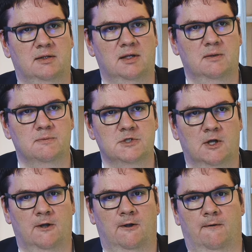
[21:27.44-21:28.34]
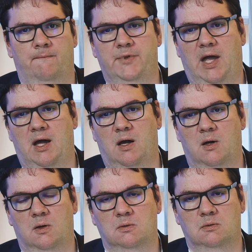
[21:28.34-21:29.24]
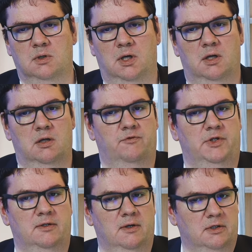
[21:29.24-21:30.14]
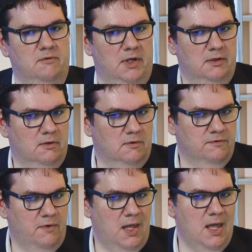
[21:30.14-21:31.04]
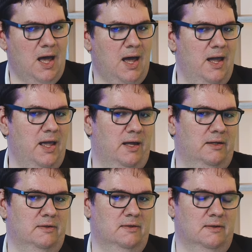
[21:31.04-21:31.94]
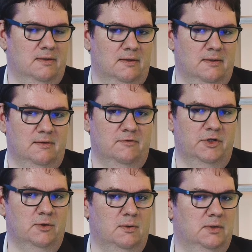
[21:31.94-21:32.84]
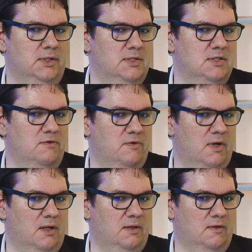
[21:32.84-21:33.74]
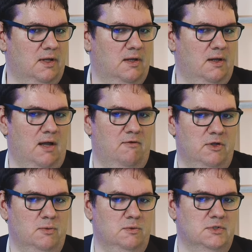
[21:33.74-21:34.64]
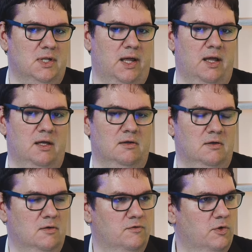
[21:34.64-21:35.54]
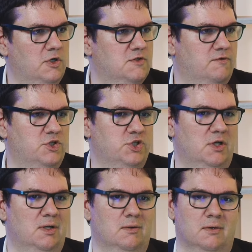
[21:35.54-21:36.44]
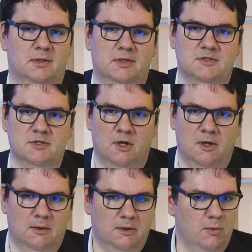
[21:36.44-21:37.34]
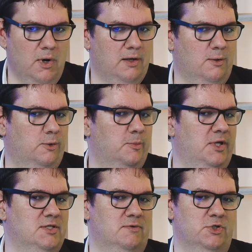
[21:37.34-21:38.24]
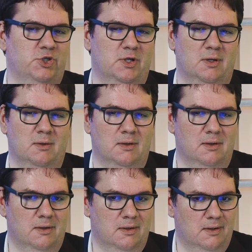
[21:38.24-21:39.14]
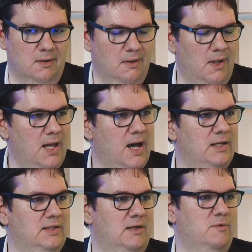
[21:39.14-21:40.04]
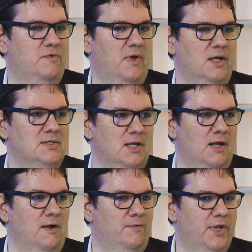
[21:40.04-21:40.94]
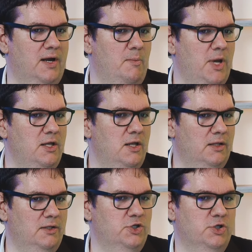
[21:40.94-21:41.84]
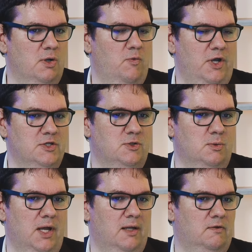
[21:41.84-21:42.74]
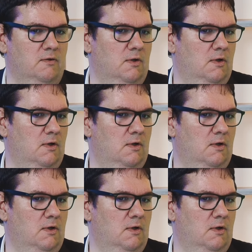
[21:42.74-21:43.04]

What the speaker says: teams. Now, with the advent of AI and with all these different avenues like voice phishing or this QR code-based phishing or AI deepfakes, there are many additional ways to get